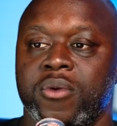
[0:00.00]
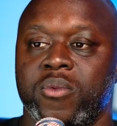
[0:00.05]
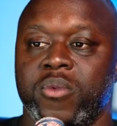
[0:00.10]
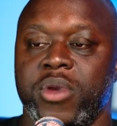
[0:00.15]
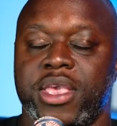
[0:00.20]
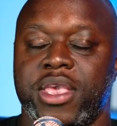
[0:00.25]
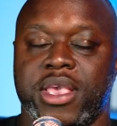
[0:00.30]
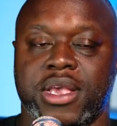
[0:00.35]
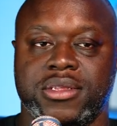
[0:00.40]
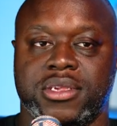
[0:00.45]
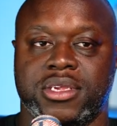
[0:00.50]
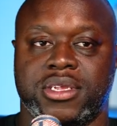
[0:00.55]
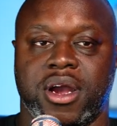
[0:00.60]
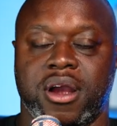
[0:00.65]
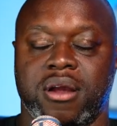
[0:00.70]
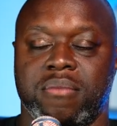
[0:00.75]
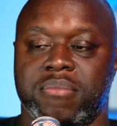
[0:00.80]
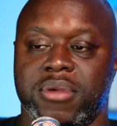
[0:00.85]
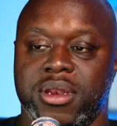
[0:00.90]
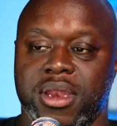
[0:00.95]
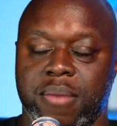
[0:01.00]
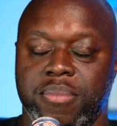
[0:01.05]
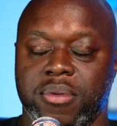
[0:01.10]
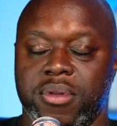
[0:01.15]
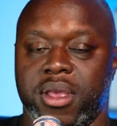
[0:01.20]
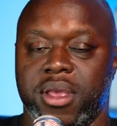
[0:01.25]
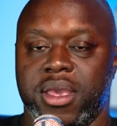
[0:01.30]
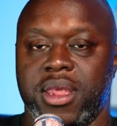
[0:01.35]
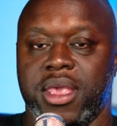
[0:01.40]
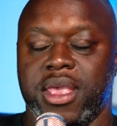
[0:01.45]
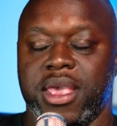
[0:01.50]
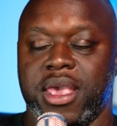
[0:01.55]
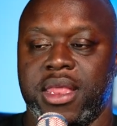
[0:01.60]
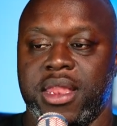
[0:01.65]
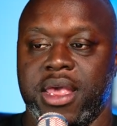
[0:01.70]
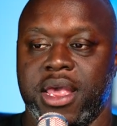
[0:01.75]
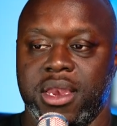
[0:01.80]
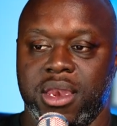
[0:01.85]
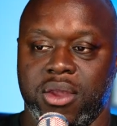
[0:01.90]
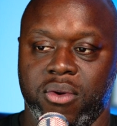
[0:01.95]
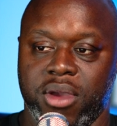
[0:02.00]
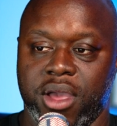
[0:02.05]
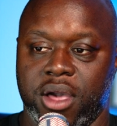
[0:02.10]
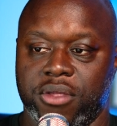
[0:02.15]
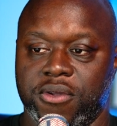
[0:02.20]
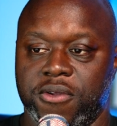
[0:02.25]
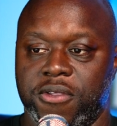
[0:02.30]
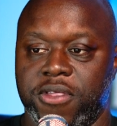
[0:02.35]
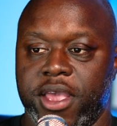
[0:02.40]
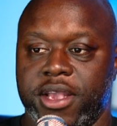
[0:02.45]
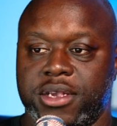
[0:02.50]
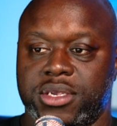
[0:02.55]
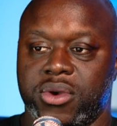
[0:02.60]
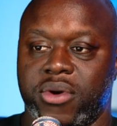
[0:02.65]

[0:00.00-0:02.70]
we can start manipulating it and doing other things.